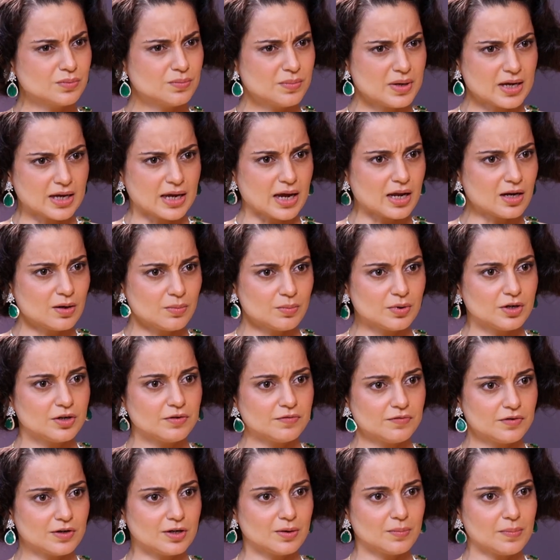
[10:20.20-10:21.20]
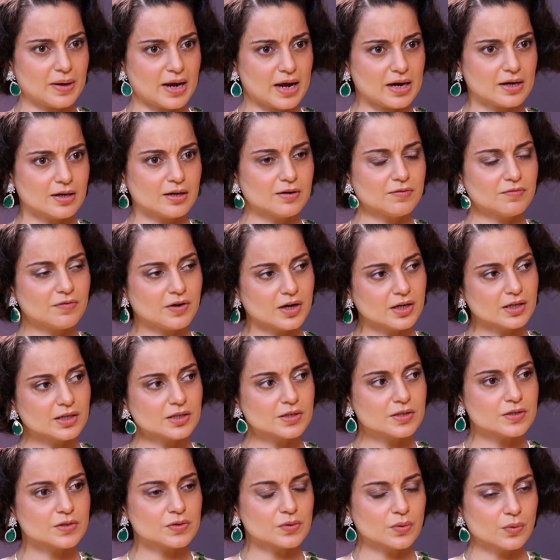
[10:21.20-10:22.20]
make anybody feel bad. In fact,
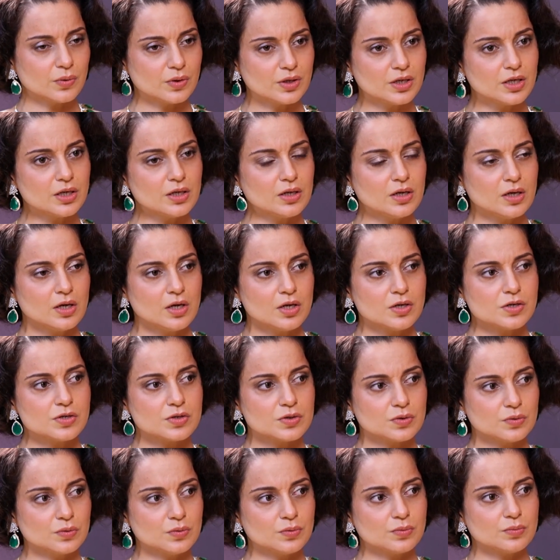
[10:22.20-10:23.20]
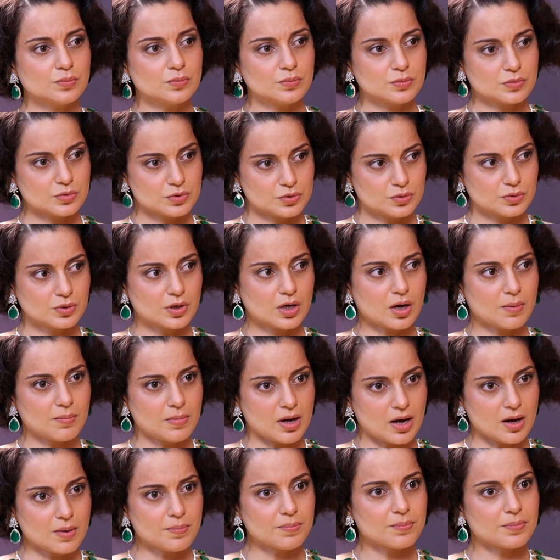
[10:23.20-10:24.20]
it is only to come
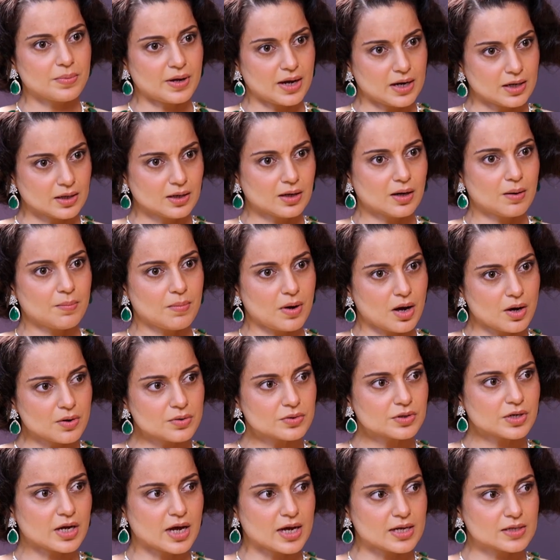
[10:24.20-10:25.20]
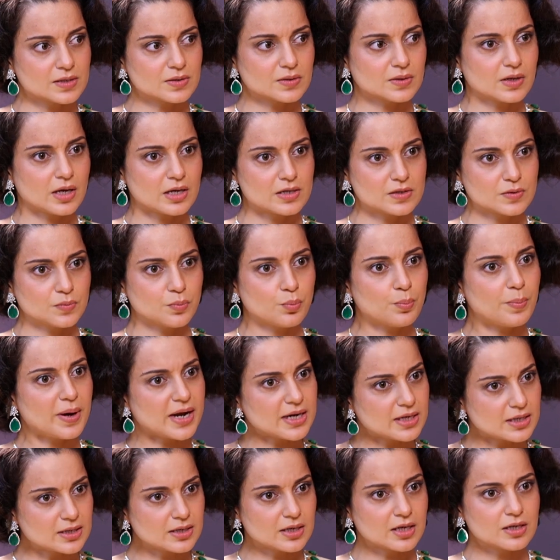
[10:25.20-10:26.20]
up and come out as
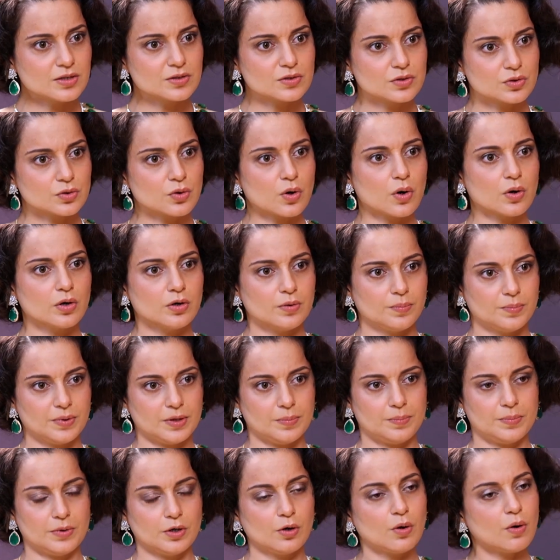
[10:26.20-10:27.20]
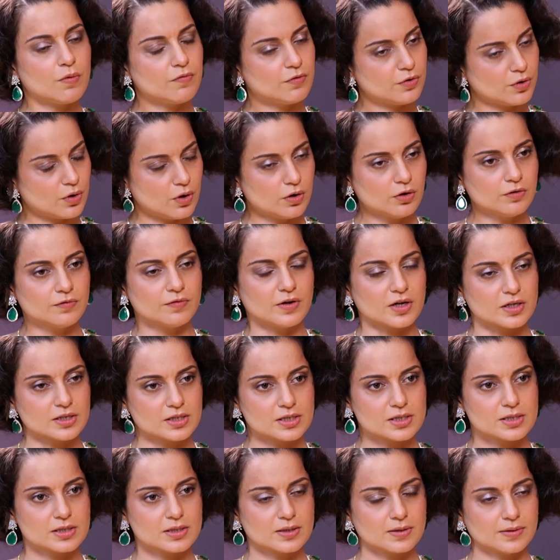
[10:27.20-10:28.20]
better and stronger people for all of
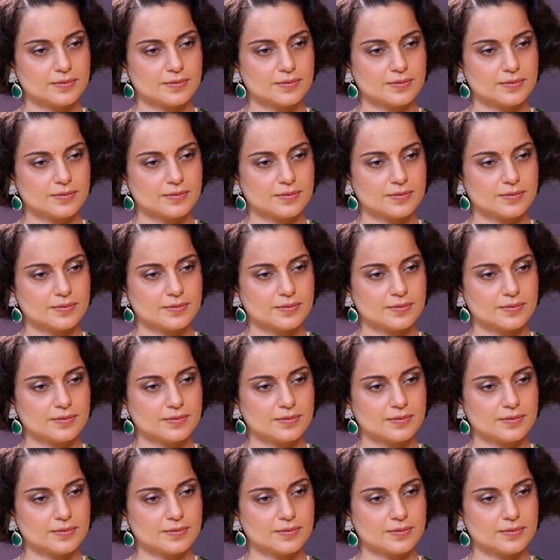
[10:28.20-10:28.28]
us.